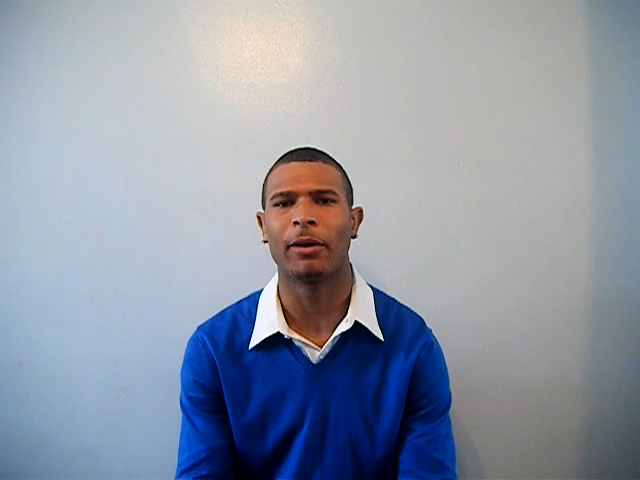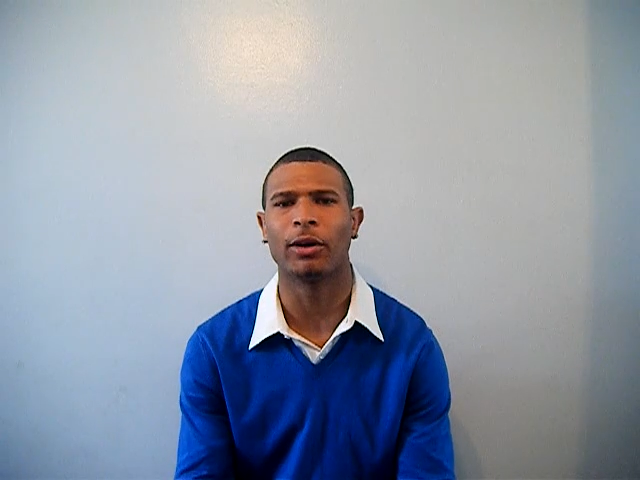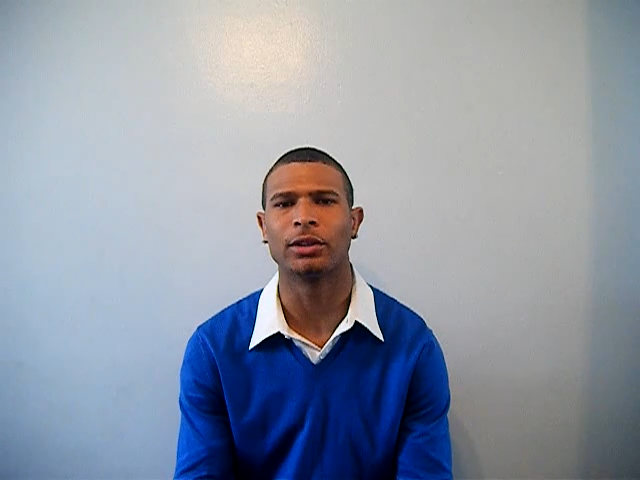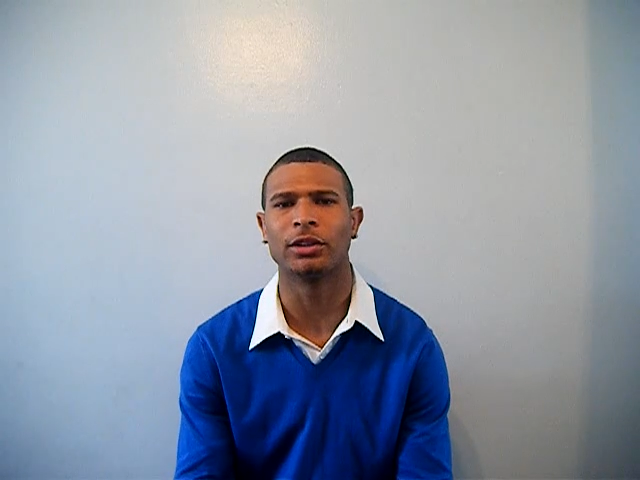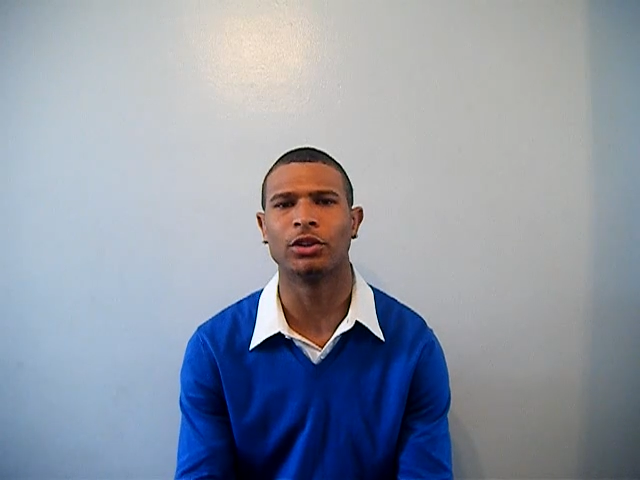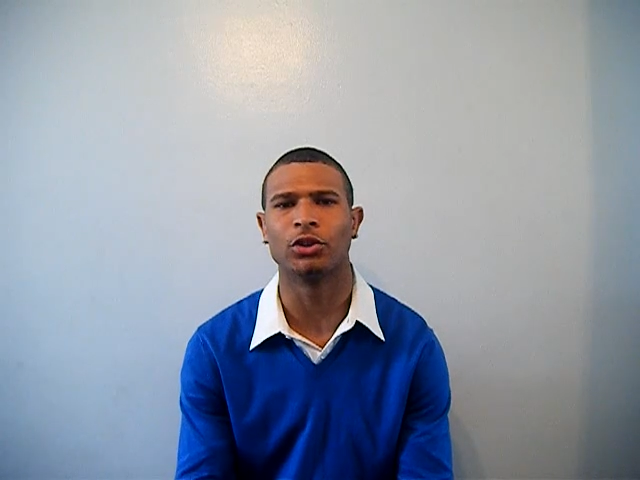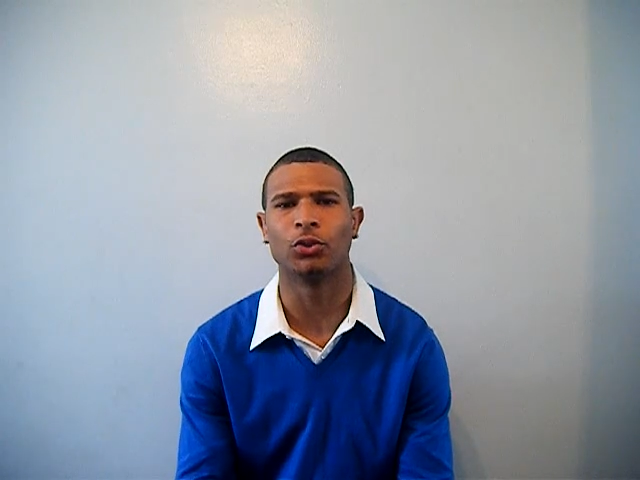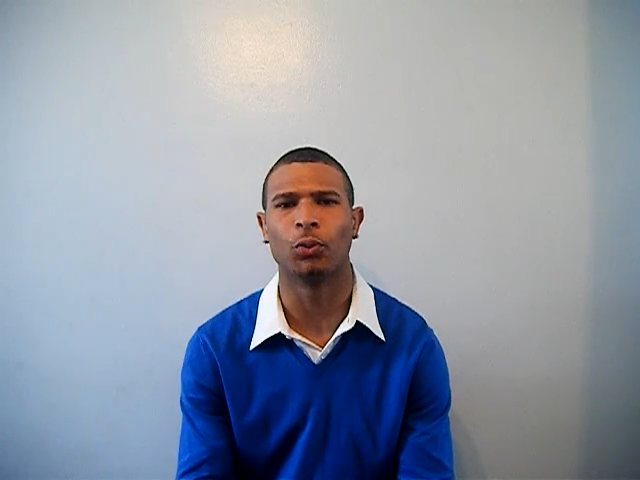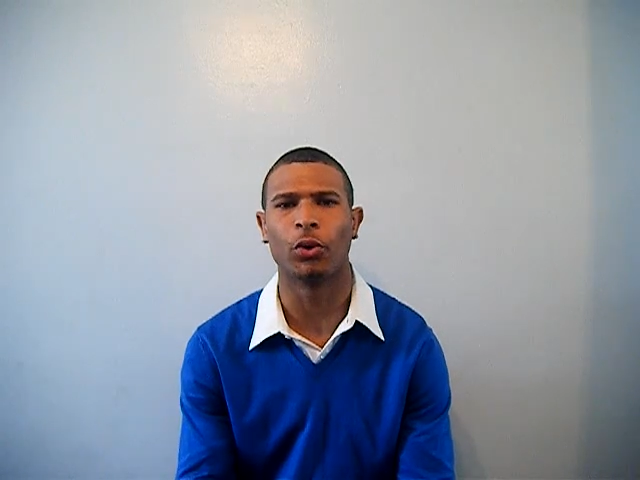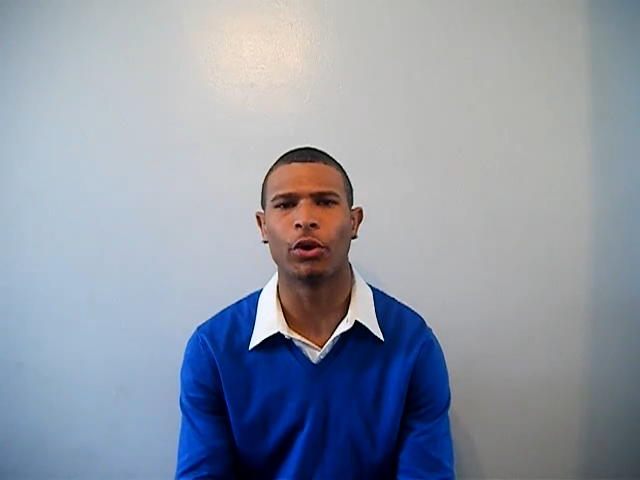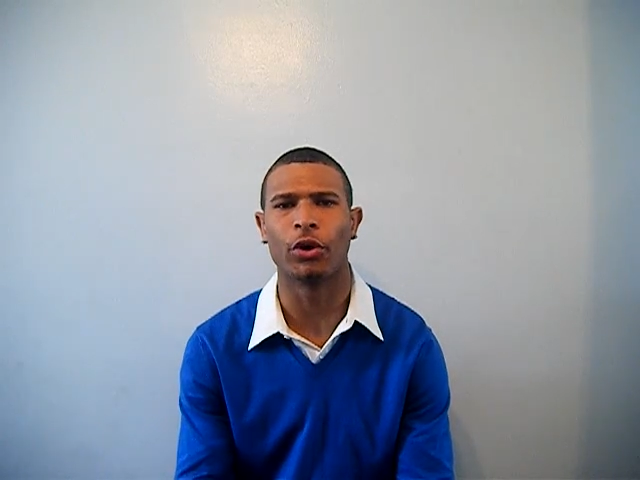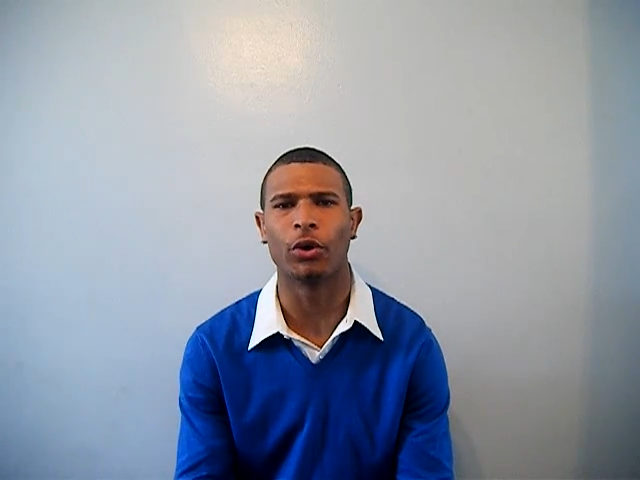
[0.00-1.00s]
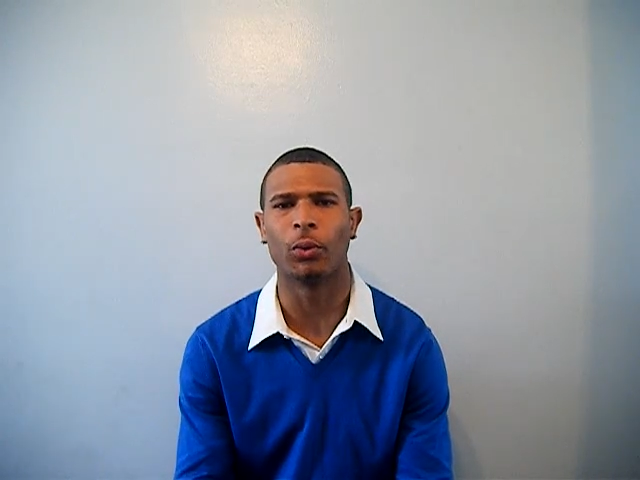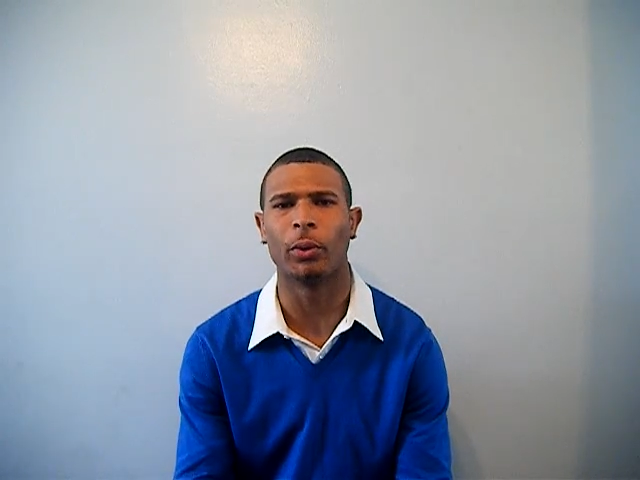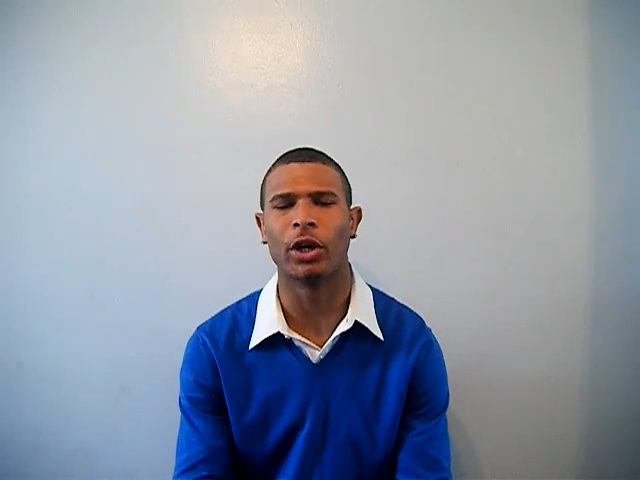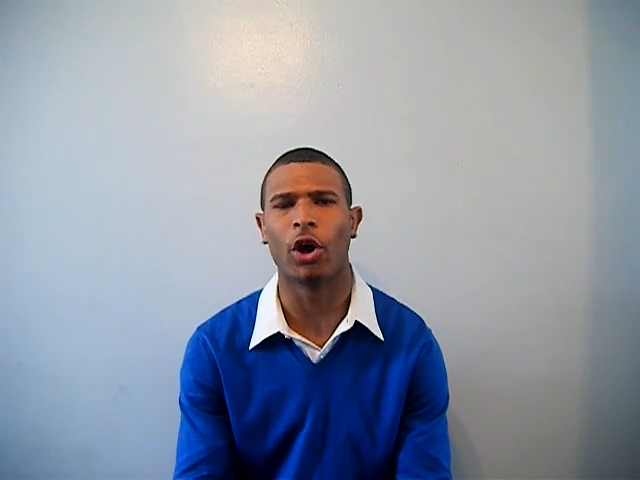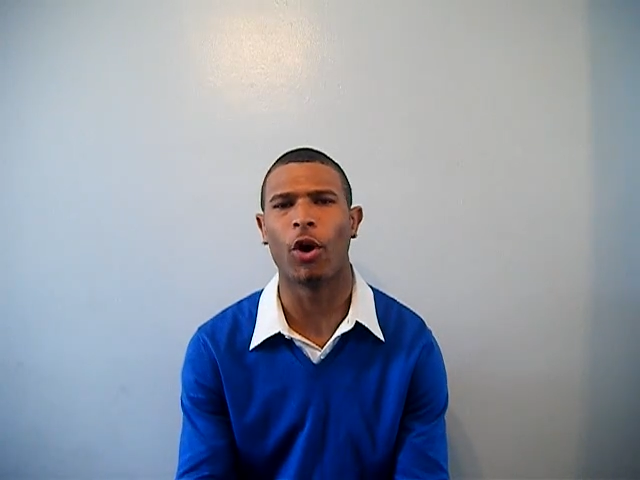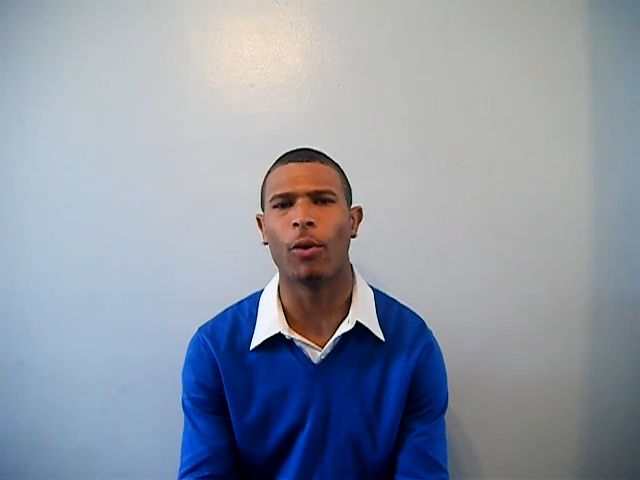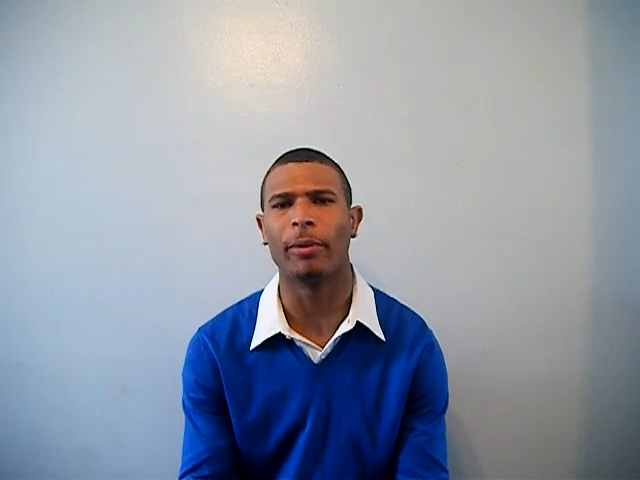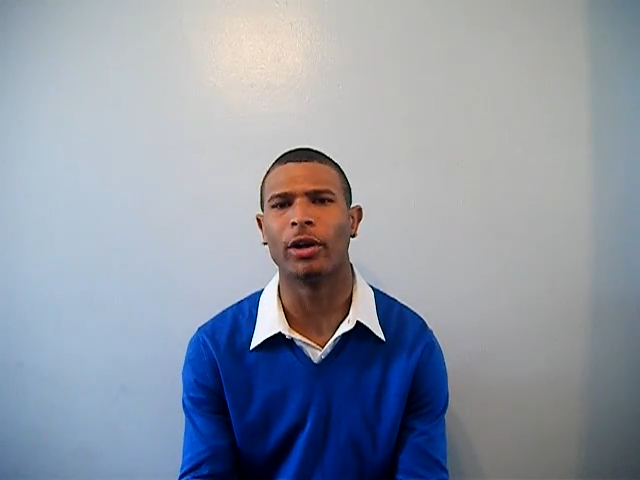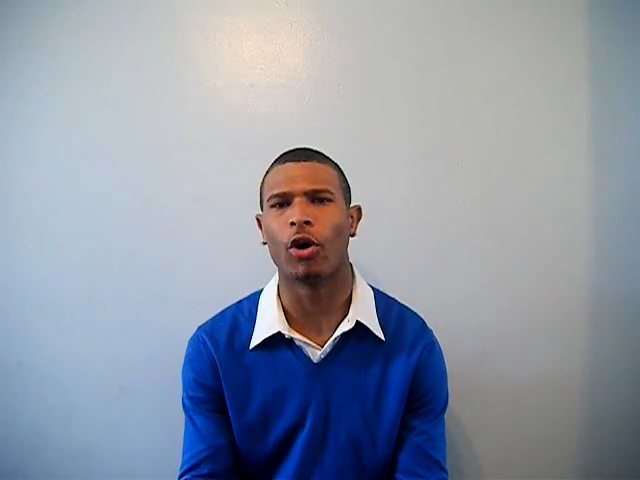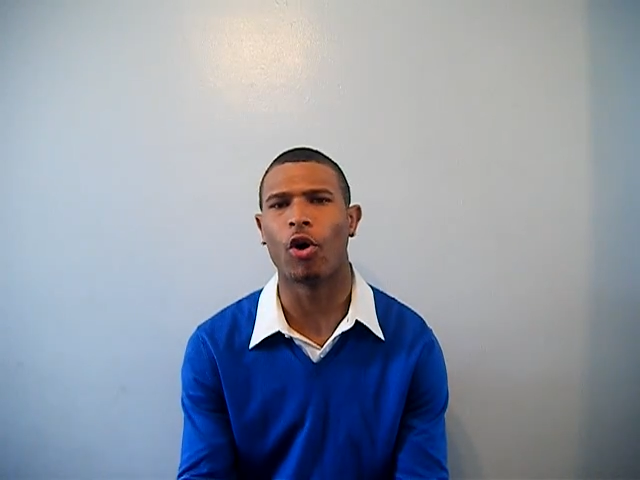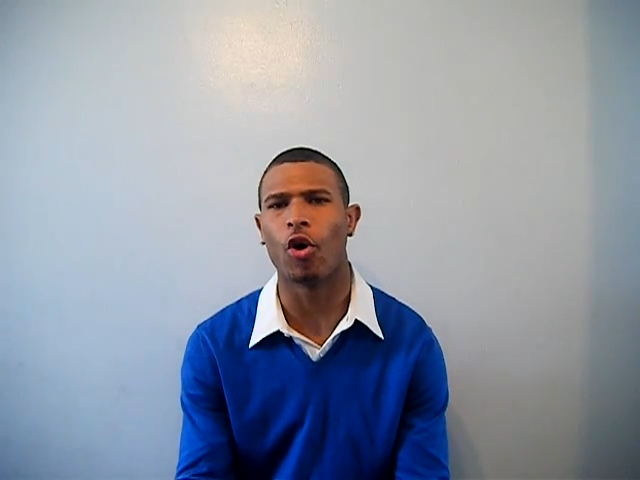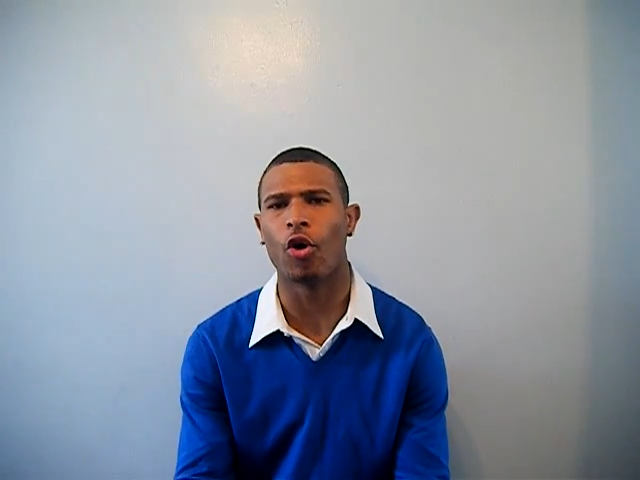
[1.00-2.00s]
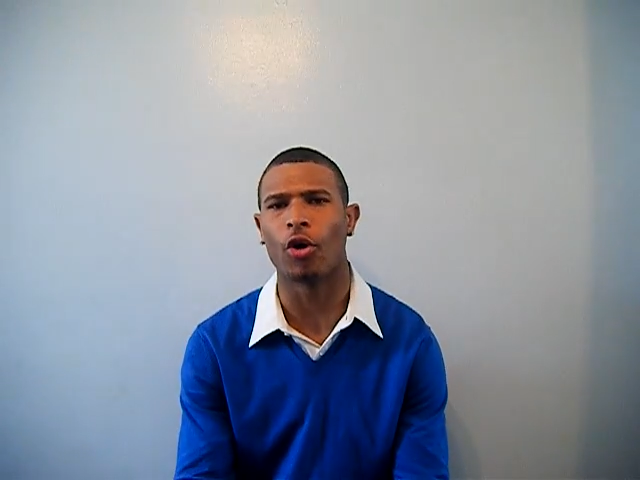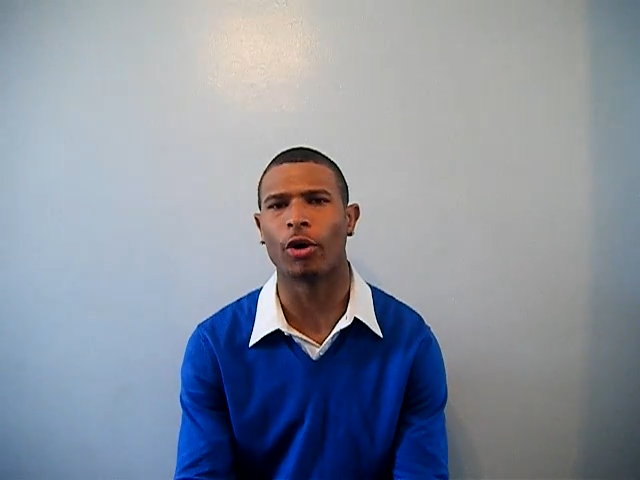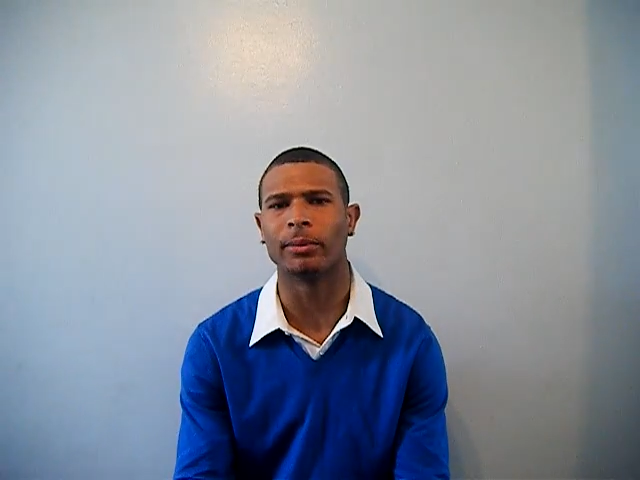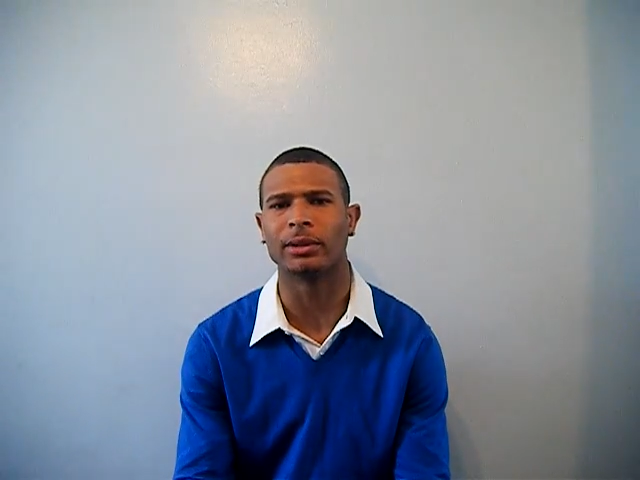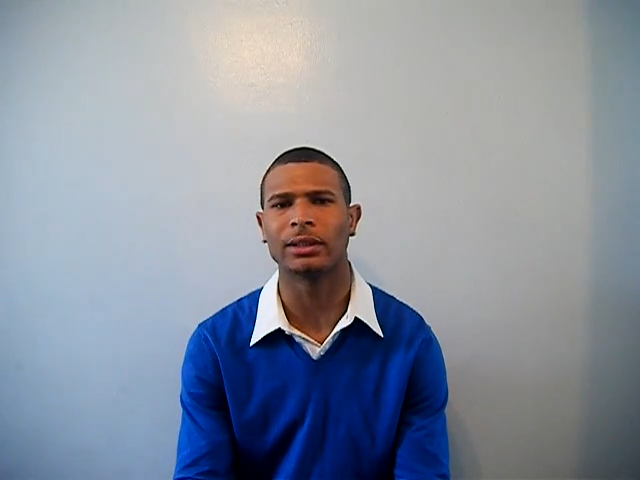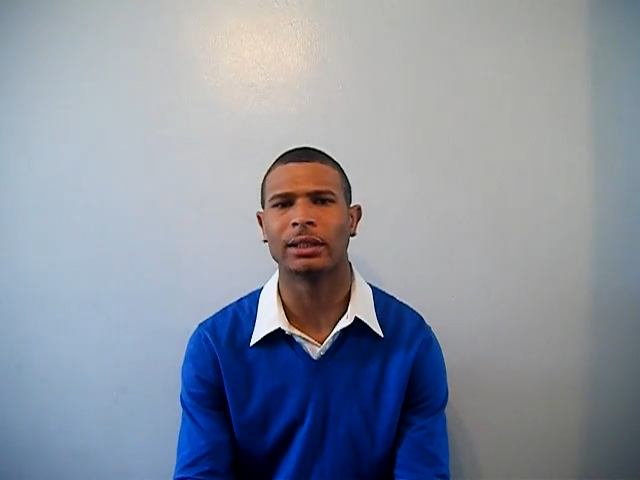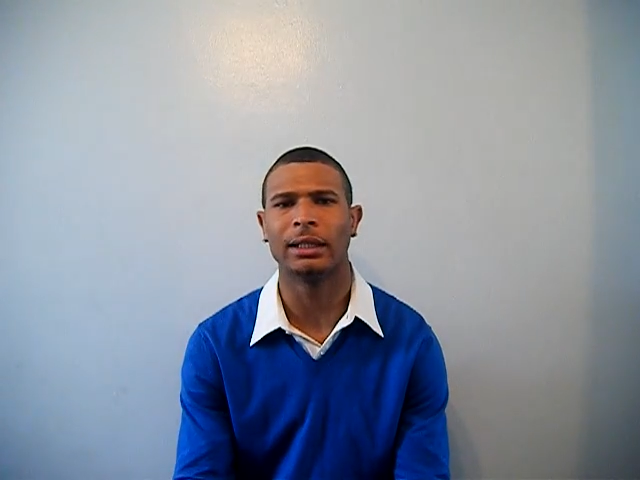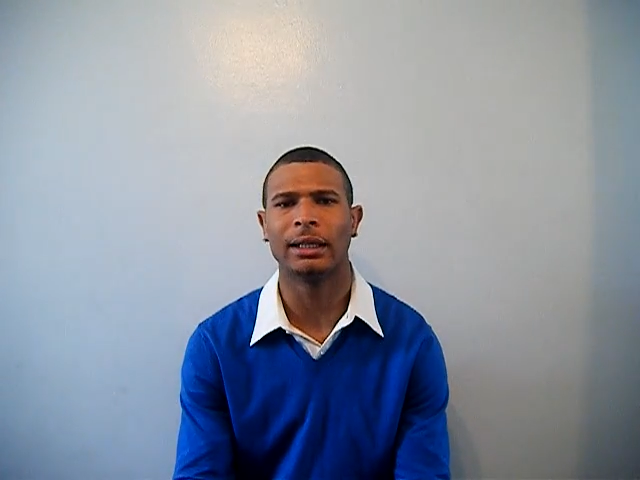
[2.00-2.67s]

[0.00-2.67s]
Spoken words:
person's world with open arms,